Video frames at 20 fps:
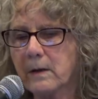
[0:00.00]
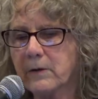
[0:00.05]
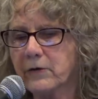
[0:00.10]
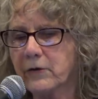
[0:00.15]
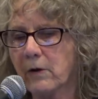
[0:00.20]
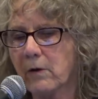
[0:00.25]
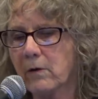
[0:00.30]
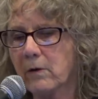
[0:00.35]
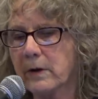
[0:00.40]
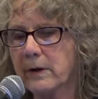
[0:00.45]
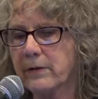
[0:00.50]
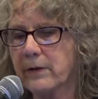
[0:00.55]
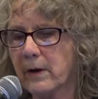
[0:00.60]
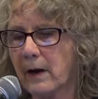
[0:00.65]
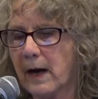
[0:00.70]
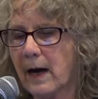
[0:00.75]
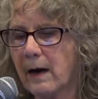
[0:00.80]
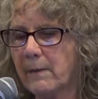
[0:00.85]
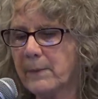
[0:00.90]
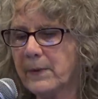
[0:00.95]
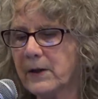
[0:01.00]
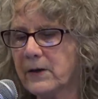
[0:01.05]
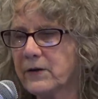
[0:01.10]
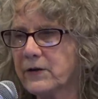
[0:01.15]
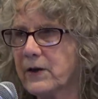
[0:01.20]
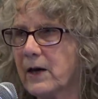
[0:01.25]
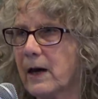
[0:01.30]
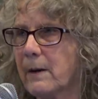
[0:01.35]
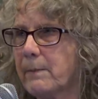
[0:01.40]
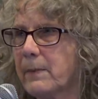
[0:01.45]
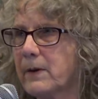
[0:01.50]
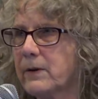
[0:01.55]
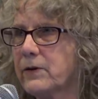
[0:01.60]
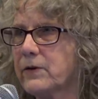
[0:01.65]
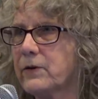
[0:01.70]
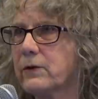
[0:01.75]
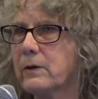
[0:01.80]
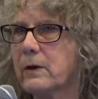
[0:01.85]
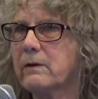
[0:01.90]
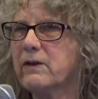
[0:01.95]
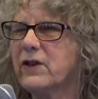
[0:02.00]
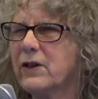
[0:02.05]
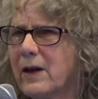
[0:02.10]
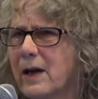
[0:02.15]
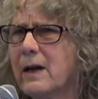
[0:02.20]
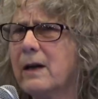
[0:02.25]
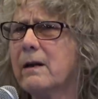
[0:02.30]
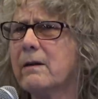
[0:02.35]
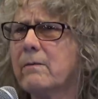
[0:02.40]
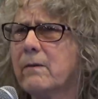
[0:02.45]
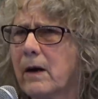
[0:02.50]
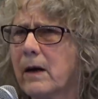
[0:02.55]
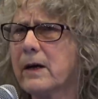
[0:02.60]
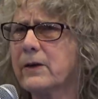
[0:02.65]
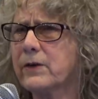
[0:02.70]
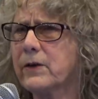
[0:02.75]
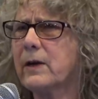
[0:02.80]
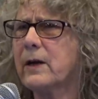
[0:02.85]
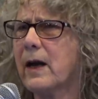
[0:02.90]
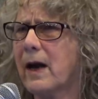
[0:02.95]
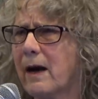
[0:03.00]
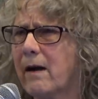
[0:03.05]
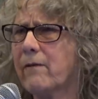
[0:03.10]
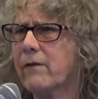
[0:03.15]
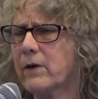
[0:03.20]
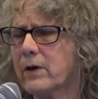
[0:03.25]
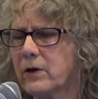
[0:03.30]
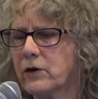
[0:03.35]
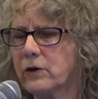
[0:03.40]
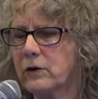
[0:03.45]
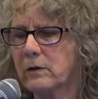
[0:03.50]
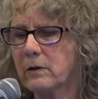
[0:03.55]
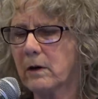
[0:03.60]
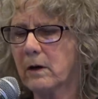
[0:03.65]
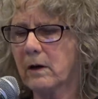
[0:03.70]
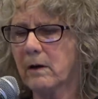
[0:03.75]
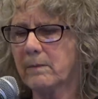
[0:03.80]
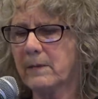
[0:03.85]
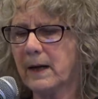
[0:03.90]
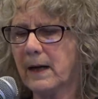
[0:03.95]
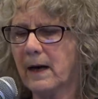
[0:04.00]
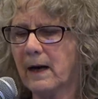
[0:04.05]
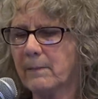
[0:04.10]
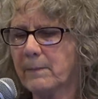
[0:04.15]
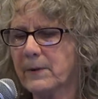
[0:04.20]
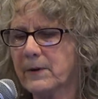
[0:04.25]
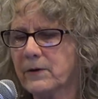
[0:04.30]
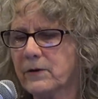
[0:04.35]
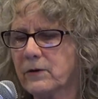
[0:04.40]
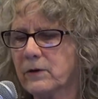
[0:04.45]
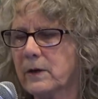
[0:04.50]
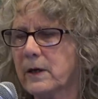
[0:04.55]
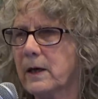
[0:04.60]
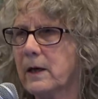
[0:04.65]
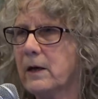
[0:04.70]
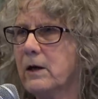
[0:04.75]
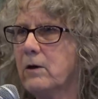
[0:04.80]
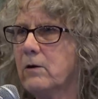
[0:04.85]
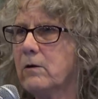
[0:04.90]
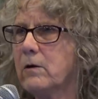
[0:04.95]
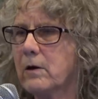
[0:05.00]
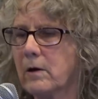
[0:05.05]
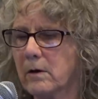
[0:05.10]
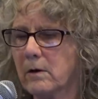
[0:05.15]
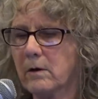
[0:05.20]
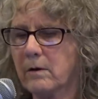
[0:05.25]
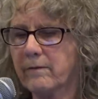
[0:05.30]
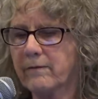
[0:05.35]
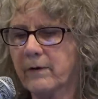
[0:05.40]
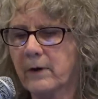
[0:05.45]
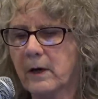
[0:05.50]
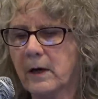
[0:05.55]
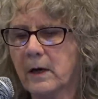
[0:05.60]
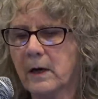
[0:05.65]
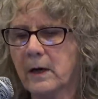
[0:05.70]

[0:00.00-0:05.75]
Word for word: so happiness happens in, as an average, um, happens in a U curve.